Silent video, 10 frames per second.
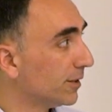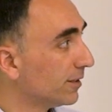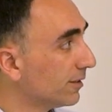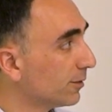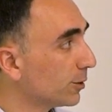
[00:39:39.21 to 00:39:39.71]

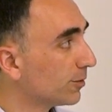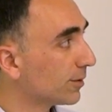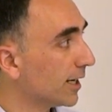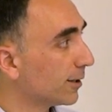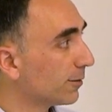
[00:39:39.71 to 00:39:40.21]
this is not
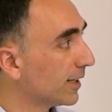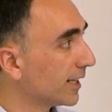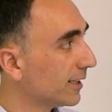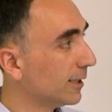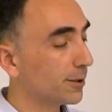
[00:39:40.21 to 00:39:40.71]
kind of
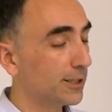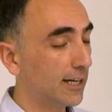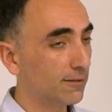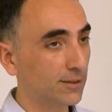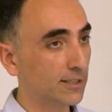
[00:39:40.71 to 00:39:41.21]
like clear enough,